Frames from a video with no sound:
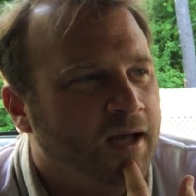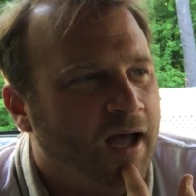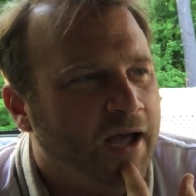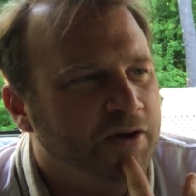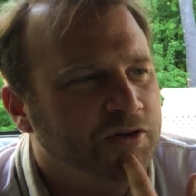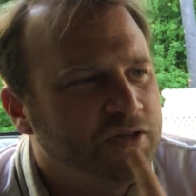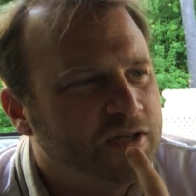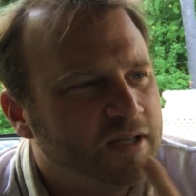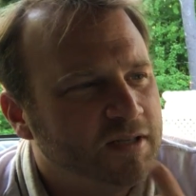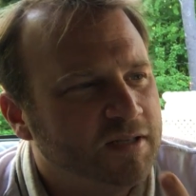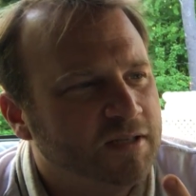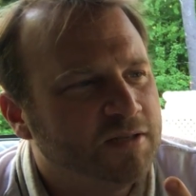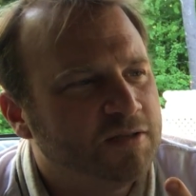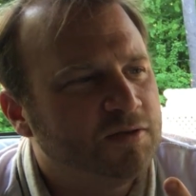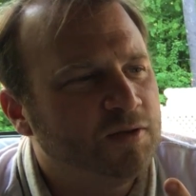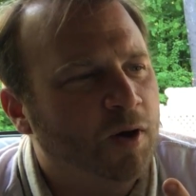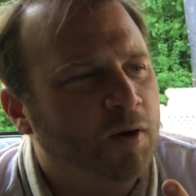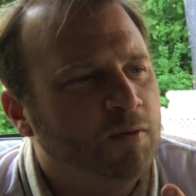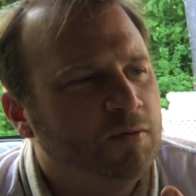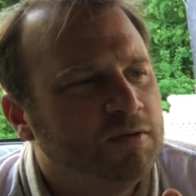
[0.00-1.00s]
usually get these
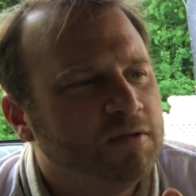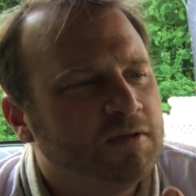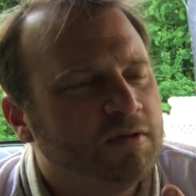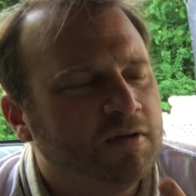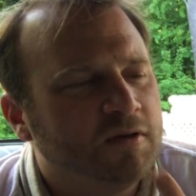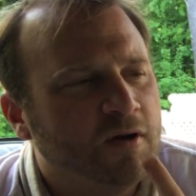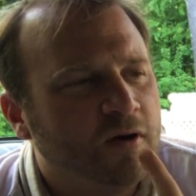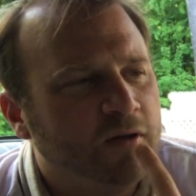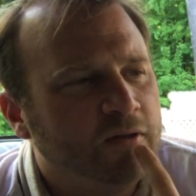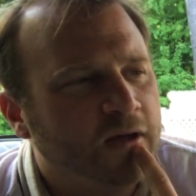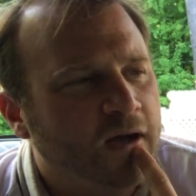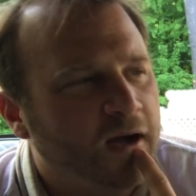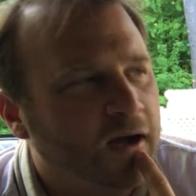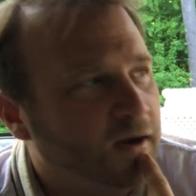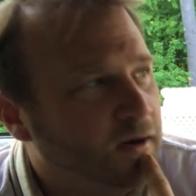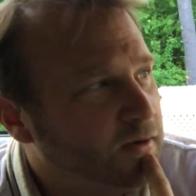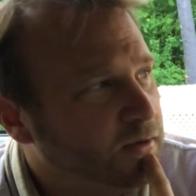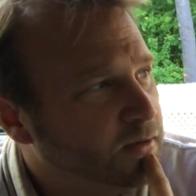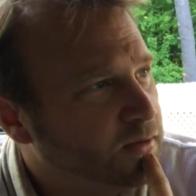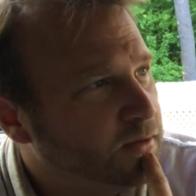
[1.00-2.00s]
stones. They're called
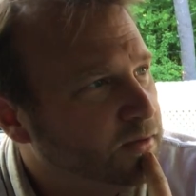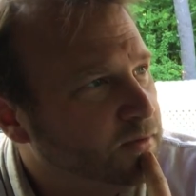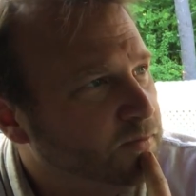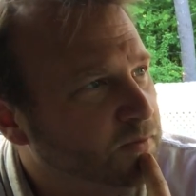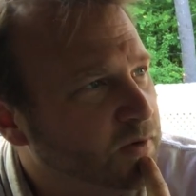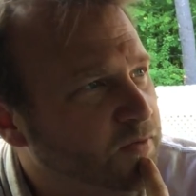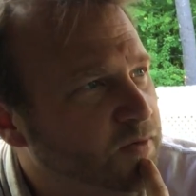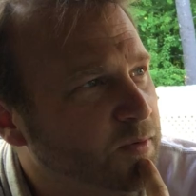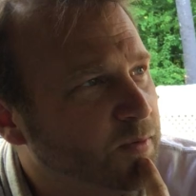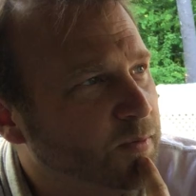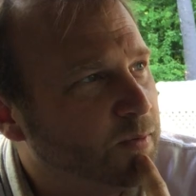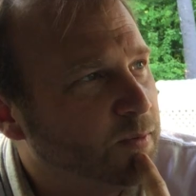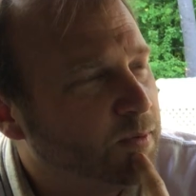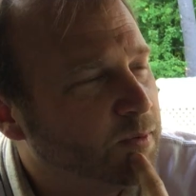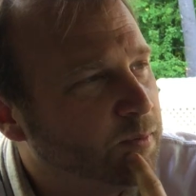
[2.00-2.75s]
river